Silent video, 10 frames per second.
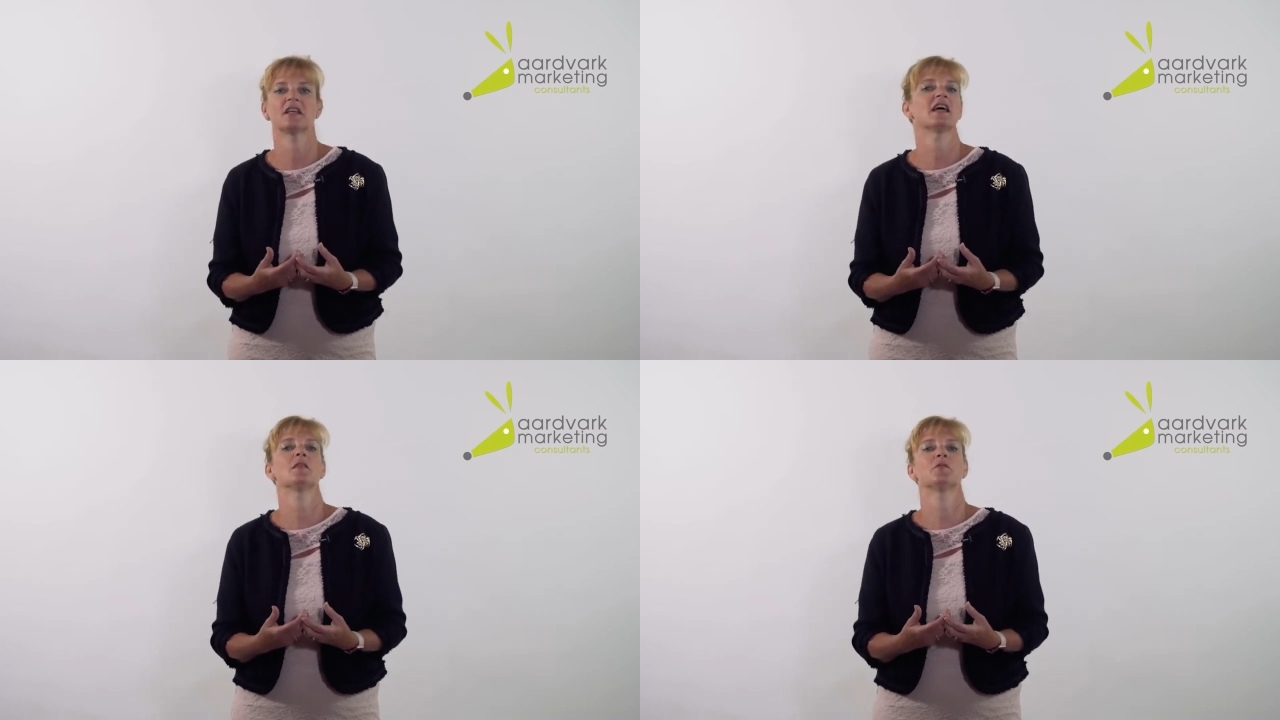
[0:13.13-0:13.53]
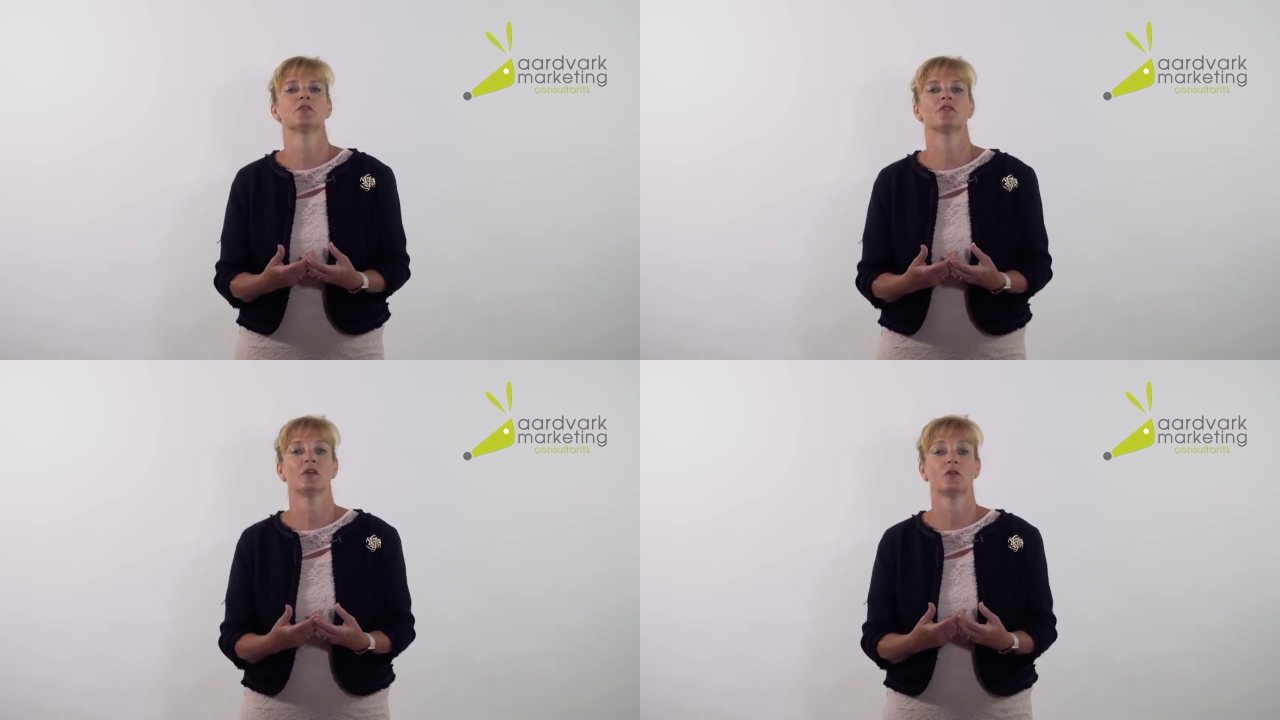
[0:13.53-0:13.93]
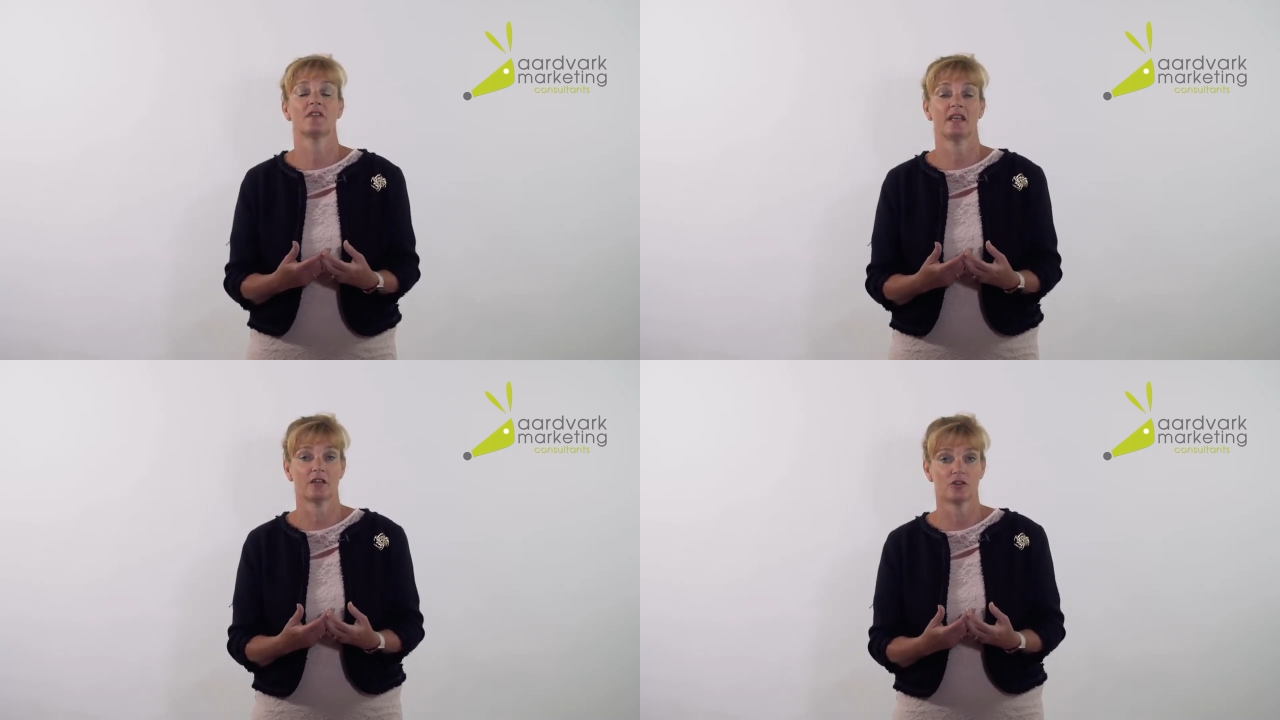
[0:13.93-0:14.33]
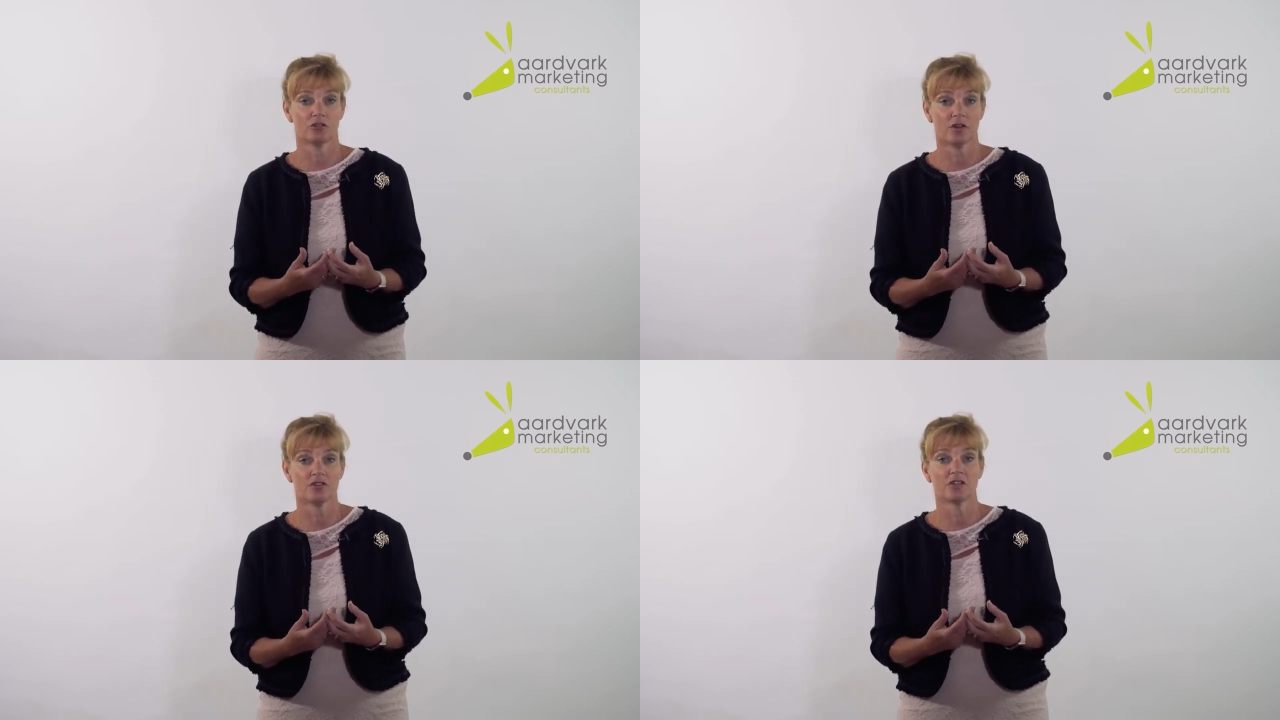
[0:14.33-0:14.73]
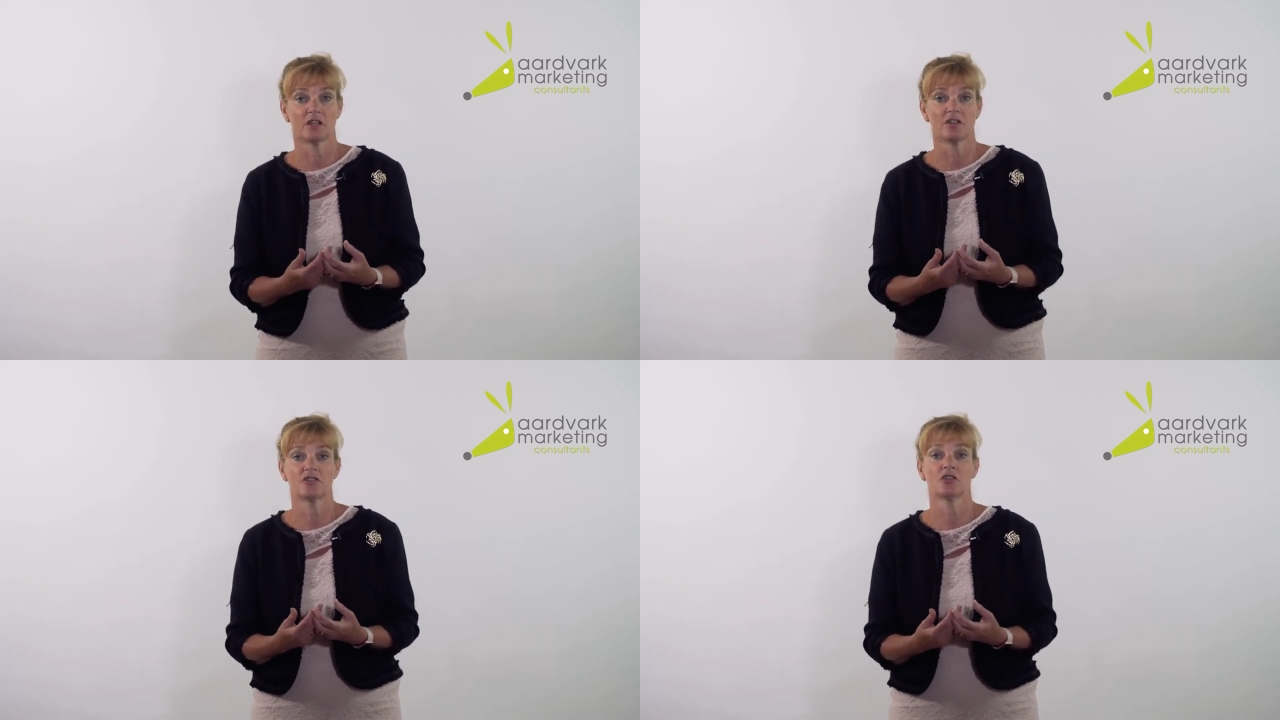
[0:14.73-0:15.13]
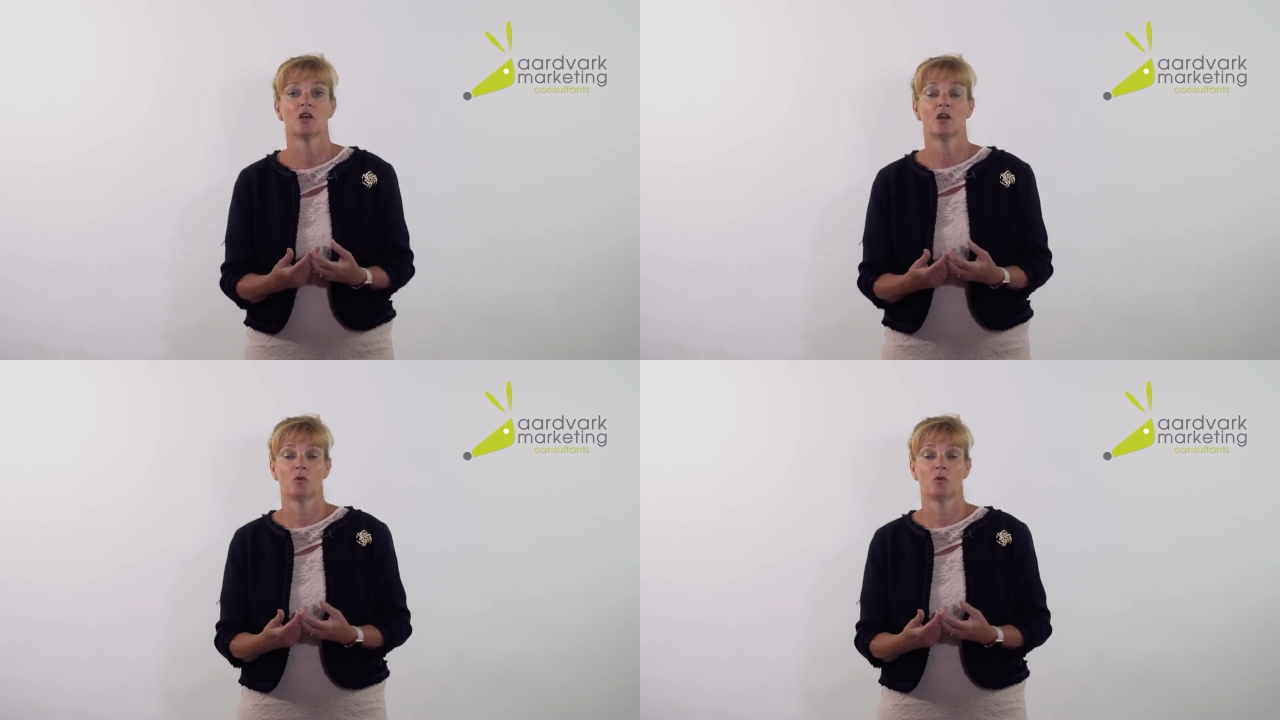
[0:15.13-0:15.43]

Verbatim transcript: to get them to feel that they can trust us,